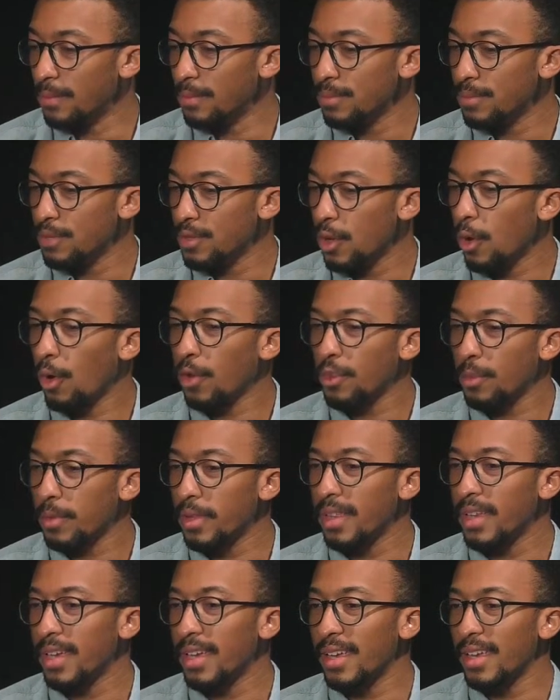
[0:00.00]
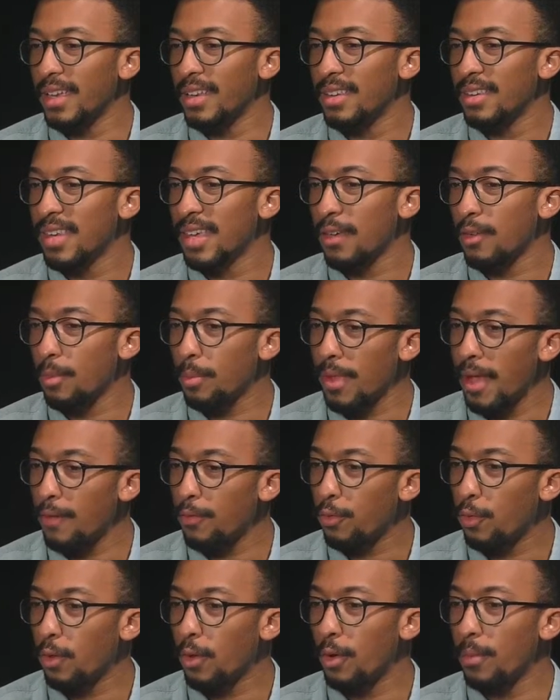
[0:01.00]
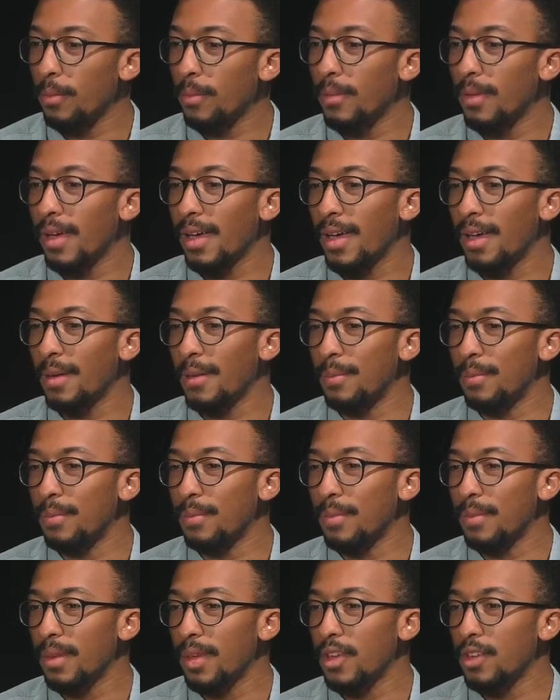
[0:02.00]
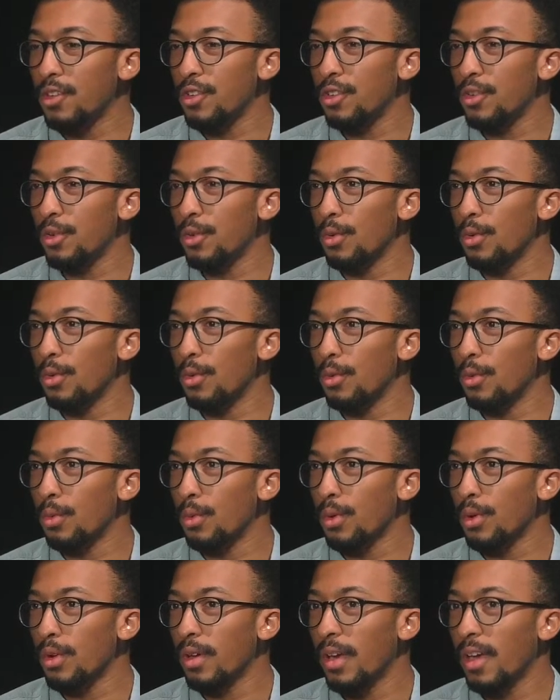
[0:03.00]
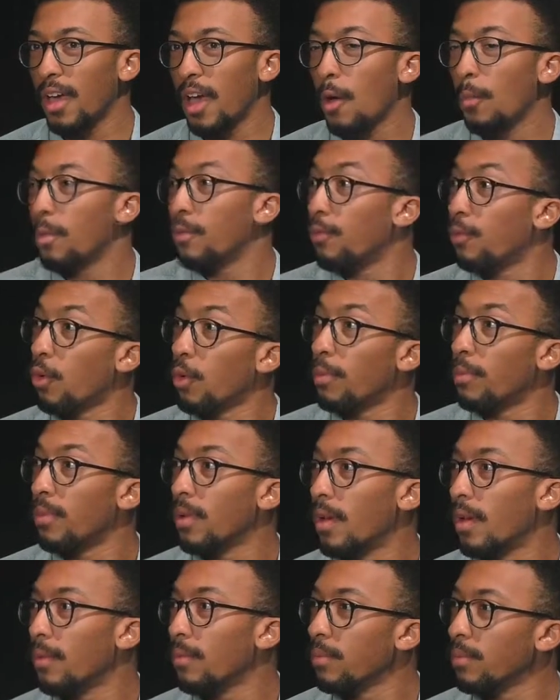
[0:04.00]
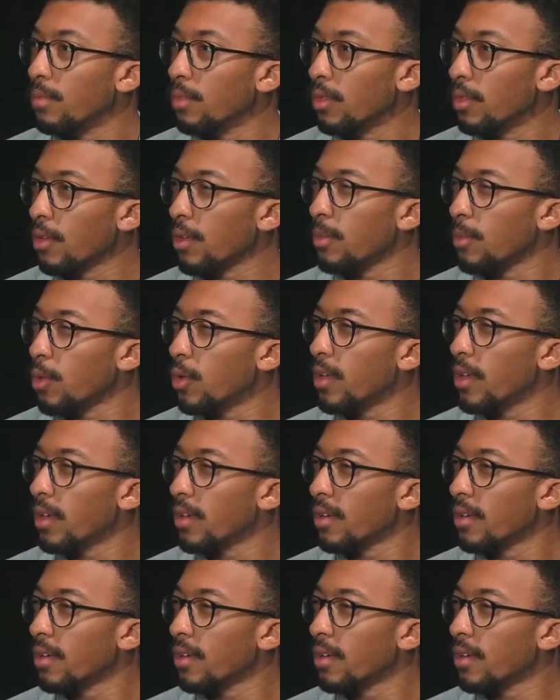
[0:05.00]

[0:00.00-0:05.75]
So ultimately, to give a platform and to help inform the community.